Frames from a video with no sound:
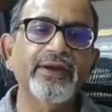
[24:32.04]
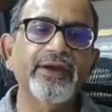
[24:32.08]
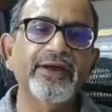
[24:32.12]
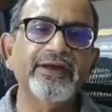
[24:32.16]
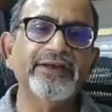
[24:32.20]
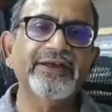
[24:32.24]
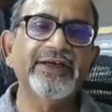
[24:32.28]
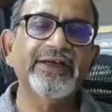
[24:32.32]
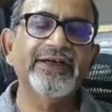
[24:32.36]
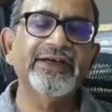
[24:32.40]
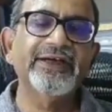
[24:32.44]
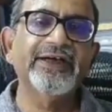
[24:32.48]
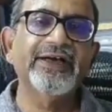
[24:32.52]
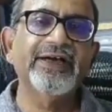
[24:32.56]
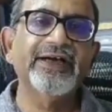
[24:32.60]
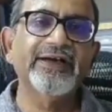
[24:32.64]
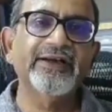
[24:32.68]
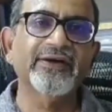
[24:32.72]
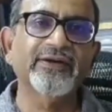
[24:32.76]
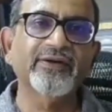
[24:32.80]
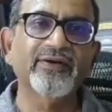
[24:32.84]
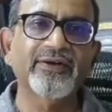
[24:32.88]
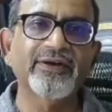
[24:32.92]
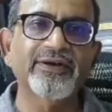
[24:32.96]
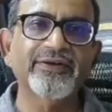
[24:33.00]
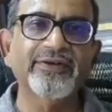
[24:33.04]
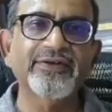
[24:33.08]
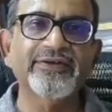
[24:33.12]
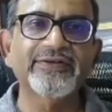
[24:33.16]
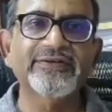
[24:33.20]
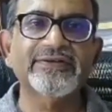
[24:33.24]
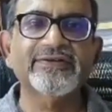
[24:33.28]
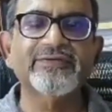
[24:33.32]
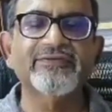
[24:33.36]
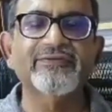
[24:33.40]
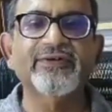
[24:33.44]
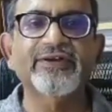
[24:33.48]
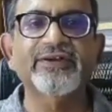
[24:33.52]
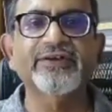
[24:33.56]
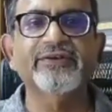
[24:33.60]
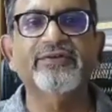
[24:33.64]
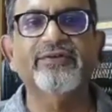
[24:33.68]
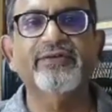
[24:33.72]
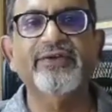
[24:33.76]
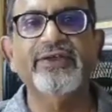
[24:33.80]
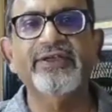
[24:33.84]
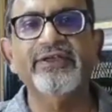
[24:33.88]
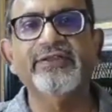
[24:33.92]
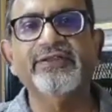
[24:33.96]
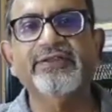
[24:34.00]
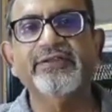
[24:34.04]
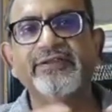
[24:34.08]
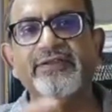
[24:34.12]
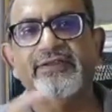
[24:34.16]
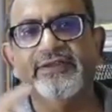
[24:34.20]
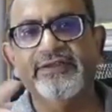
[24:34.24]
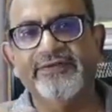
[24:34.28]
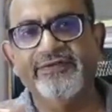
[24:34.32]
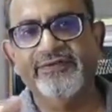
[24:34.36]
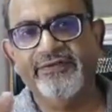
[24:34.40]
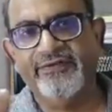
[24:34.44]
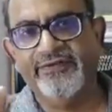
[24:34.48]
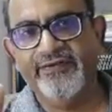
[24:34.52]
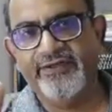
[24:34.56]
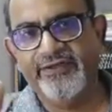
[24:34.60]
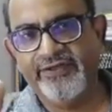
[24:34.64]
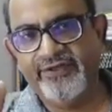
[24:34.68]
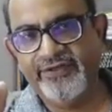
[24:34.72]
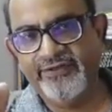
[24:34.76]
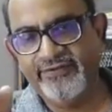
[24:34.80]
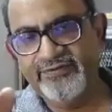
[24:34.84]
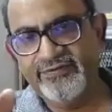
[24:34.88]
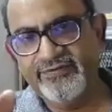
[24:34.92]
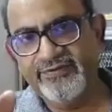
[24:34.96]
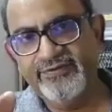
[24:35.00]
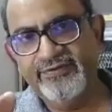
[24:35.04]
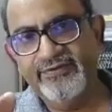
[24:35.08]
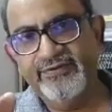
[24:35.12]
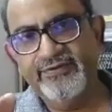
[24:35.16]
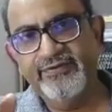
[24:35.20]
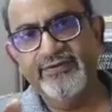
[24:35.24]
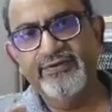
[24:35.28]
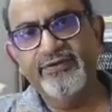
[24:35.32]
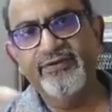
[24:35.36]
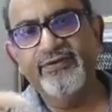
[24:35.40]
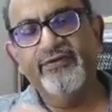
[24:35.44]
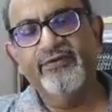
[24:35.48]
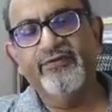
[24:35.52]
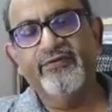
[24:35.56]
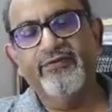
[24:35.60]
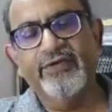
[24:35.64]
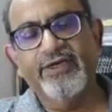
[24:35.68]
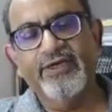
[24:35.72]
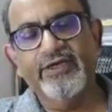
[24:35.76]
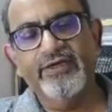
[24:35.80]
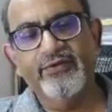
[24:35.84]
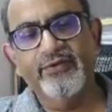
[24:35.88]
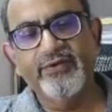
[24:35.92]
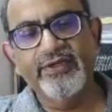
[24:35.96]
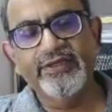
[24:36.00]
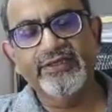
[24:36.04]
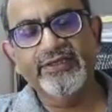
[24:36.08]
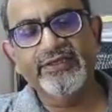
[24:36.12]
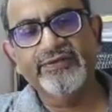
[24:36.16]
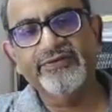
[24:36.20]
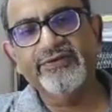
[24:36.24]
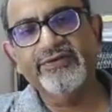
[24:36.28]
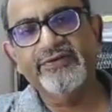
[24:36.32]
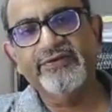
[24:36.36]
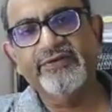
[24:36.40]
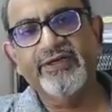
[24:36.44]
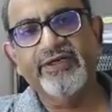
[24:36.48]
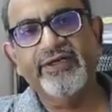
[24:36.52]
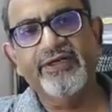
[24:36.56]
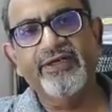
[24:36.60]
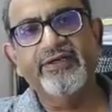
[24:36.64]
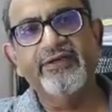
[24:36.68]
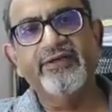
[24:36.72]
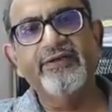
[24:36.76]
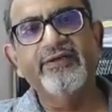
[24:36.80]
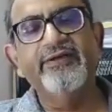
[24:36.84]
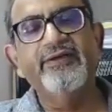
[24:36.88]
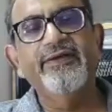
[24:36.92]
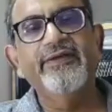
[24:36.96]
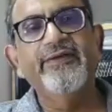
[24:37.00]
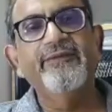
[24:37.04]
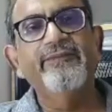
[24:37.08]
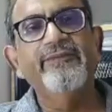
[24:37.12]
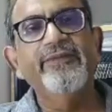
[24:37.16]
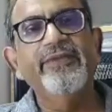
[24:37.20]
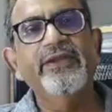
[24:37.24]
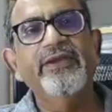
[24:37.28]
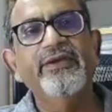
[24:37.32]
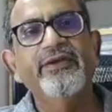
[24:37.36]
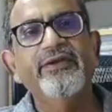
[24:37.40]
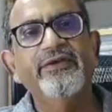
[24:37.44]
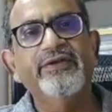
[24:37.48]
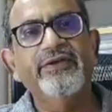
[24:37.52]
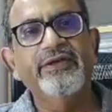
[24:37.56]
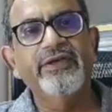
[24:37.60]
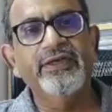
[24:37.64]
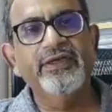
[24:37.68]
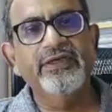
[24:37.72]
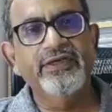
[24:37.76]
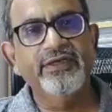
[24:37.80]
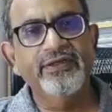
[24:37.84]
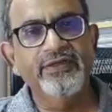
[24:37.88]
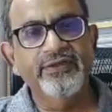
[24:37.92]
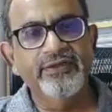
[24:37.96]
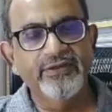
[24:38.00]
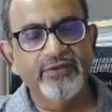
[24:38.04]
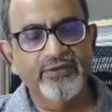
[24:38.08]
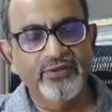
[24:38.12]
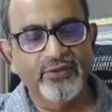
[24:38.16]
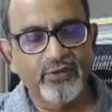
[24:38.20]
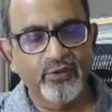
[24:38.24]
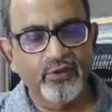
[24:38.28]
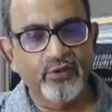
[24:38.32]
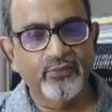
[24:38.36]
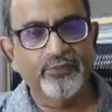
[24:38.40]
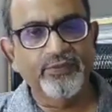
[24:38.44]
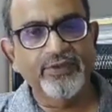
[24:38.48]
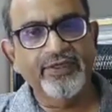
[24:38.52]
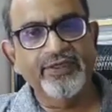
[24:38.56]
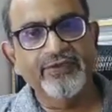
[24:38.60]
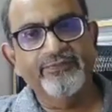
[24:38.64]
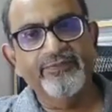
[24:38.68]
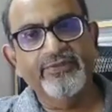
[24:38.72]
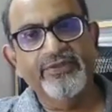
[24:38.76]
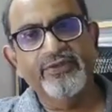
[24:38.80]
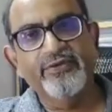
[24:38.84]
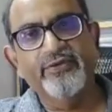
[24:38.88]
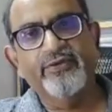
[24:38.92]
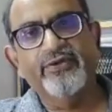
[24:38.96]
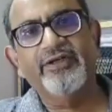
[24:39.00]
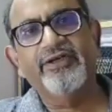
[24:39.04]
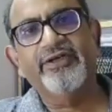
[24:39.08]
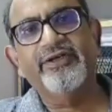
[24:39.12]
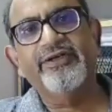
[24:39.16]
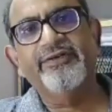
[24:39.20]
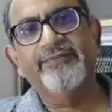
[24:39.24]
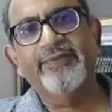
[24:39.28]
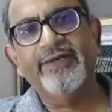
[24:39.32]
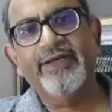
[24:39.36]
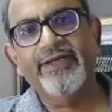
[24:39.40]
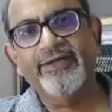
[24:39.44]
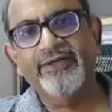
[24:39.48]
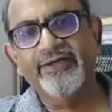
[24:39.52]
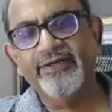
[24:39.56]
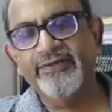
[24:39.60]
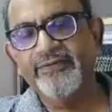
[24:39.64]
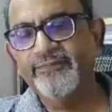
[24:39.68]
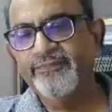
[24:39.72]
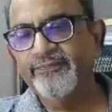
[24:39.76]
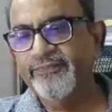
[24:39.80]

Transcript: A young gynecologist was doing 3rd cesarean. While doing the cesarean, she opened up the urinary bladder.